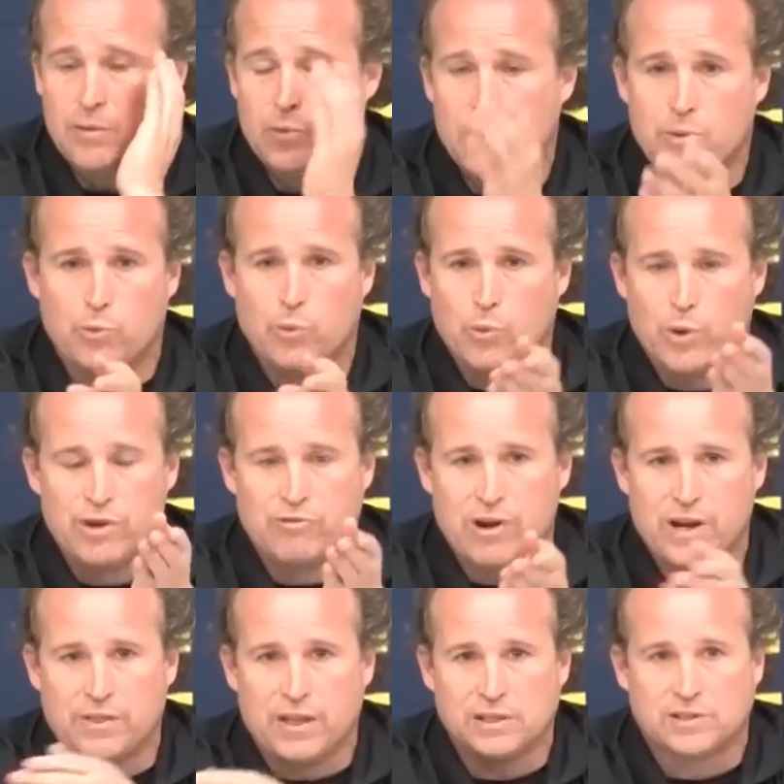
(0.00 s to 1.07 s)
We
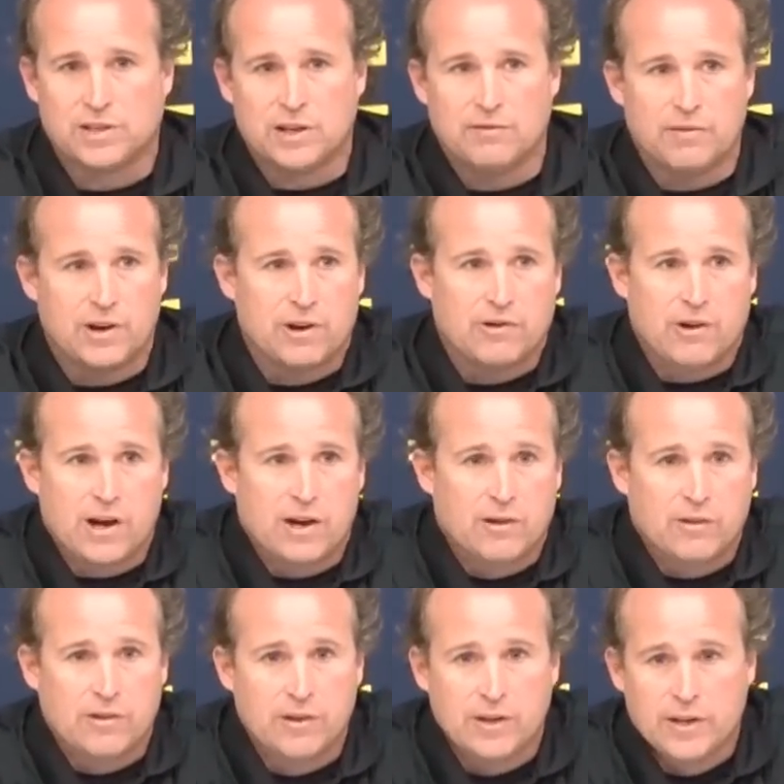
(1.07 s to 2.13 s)
ran that same very
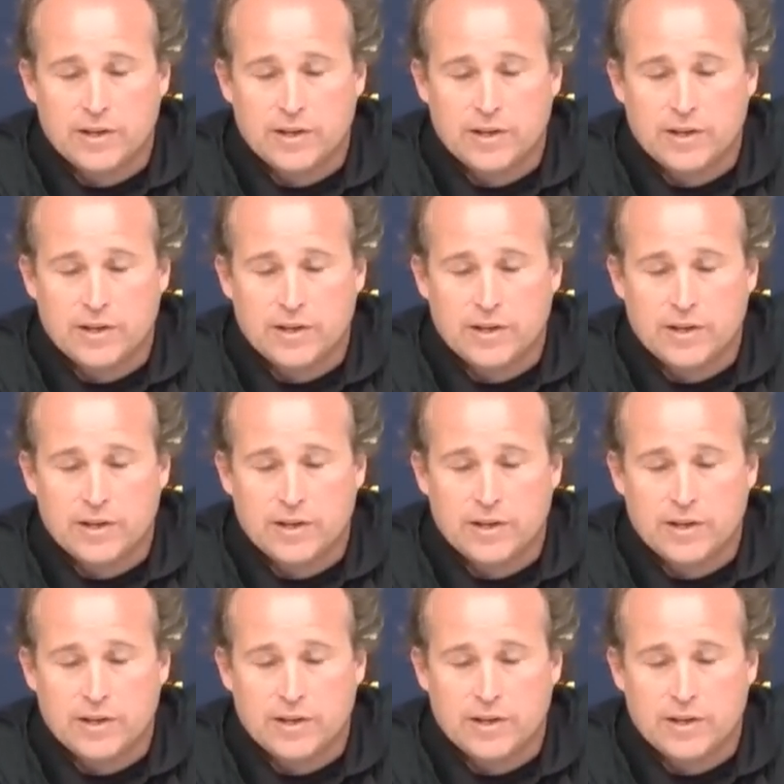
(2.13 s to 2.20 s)
route